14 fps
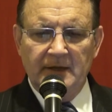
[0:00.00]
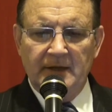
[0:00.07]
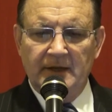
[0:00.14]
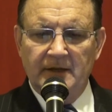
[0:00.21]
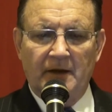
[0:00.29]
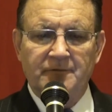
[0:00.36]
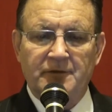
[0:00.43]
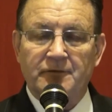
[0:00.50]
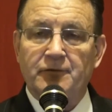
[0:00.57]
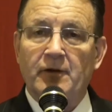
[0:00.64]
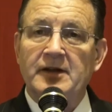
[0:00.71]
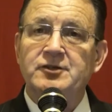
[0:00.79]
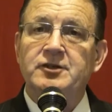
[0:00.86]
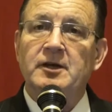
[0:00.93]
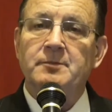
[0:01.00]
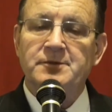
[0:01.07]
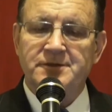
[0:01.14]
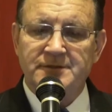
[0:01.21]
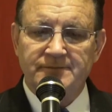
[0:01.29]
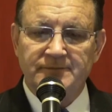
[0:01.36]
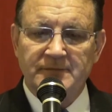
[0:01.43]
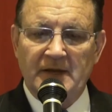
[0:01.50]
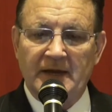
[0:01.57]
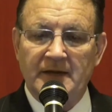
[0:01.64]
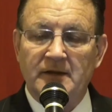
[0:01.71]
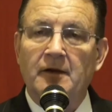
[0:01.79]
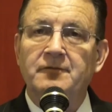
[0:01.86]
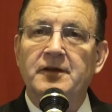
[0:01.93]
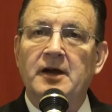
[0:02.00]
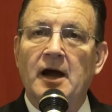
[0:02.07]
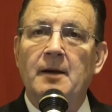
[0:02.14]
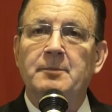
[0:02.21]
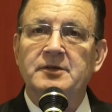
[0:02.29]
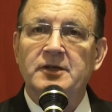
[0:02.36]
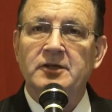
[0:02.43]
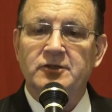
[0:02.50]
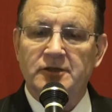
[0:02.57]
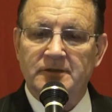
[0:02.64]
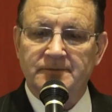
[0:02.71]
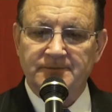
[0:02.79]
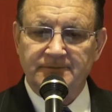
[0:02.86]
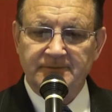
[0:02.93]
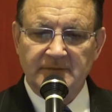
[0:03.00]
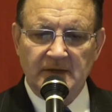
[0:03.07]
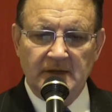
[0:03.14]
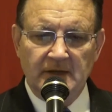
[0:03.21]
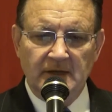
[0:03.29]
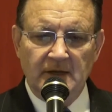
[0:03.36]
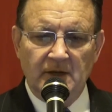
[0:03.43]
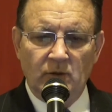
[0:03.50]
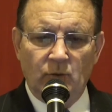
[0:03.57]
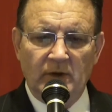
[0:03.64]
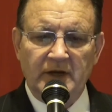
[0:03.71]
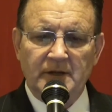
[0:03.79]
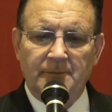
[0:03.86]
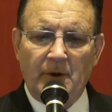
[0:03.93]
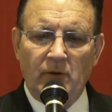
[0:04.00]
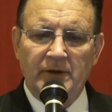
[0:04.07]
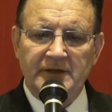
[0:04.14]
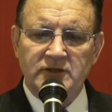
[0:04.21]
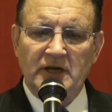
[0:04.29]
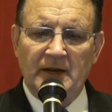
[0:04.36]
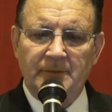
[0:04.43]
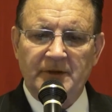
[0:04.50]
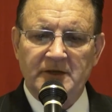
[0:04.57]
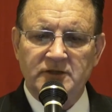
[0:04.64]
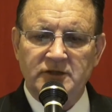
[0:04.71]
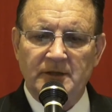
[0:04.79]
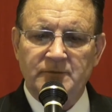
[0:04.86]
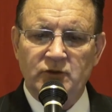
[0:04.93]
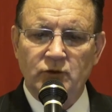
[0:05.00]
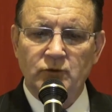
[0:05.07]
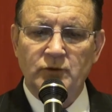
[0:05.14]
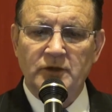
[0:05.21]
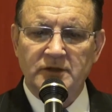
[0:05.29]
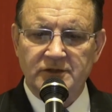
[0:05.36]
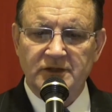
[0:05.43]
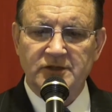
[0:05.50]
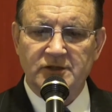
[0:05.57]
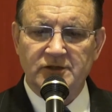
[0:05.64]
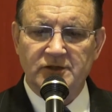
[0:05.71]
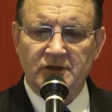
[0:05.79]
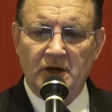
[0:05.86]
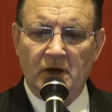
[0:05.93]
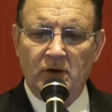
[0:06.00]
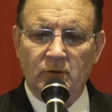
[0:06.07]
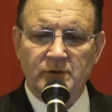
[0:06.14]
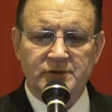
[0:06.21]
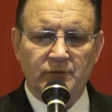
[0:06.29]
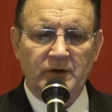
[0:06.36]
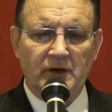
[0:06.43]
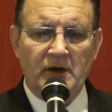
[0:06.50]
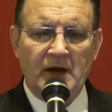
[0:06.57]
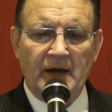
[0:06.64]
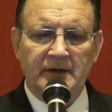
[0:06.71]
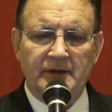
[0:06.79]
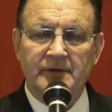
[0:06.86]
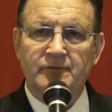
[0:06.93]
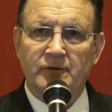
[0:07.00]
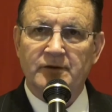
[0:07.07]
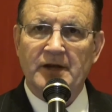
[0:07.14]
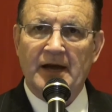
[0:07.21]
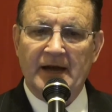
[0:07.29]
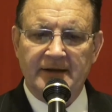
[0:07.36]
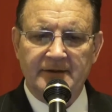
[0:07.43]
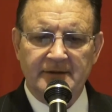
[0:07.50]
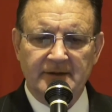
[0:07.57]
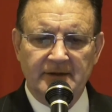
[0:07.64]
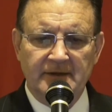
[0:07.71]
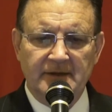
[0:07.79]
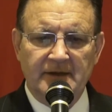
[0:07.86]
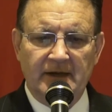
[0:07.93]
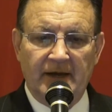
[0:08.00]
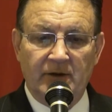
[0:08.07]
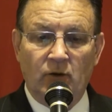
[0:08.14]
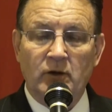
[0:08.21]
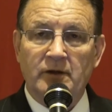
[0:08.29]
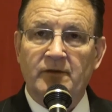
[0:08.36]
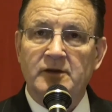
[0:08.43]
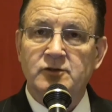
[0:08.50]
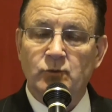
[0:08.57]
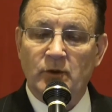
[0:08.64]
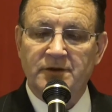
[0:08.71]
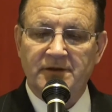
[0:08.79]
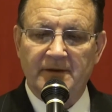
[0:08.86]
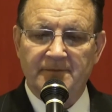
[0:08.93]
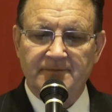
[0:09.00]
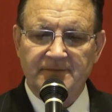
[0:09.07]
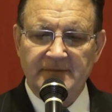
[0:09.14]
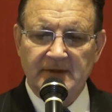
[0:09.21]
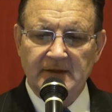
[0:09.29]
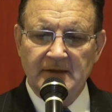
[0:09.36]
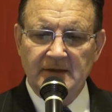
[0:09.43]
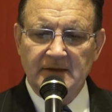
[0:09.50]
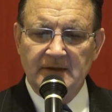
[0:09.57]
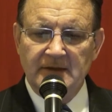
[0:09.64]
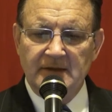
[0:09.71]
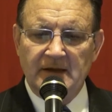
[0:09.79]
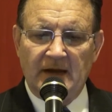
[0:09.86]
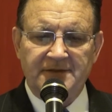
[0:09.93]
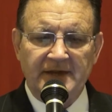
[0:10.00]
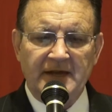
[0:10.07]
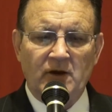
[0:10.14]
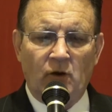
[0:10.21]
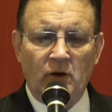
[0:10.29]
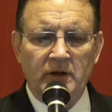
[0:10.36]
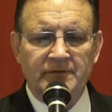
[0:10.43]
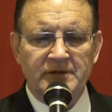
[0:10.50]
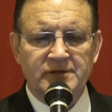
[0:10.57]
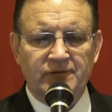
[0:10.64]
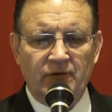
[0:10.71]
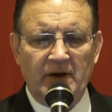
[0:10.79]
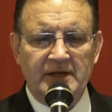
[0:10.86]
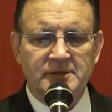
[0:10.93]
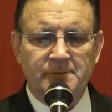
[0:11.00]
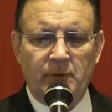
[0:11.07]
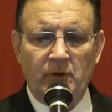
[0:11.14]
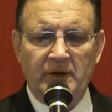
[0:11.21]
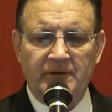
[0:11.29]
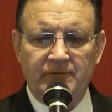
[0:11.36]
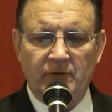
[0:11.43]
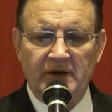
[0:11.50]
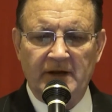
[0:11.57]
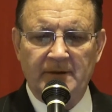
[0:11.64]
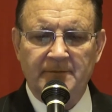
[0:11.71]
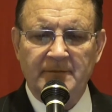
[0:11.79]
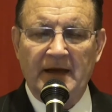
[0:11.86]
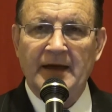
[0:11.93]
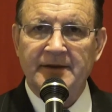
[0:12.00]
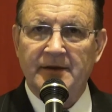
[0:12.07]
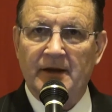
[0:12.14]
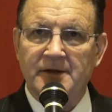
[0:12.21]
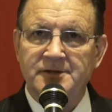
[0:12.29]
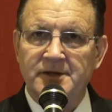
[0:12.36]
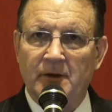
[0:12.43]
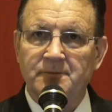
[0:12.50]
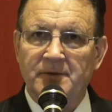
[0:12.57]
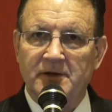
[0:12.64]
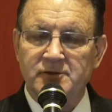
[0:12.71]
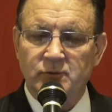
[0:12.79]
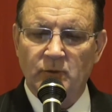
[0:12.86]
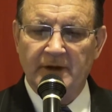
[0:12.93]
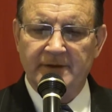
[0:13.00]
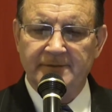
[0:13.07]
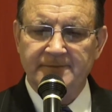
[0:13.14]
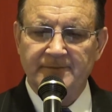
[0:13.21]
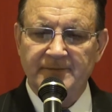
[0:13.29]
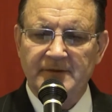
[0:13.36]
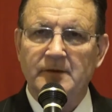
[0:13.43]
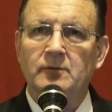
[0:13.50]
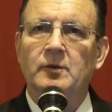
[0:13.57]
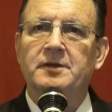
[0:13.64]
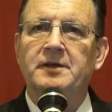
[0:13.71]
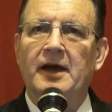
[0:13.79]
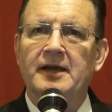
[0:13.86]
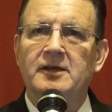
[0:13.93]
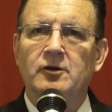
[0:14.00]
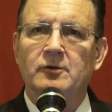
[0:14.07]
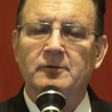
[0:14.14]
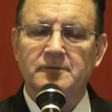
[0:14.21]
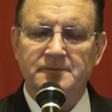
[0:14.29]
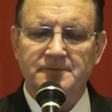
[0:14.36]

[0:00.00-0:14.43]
He loved the friendships and he loved the competition. Winning the bowling championship 2 seasons ago was a real highlight for Dad and all of us with him. I think all of his friends pulling for him and us helped us win. We thank you.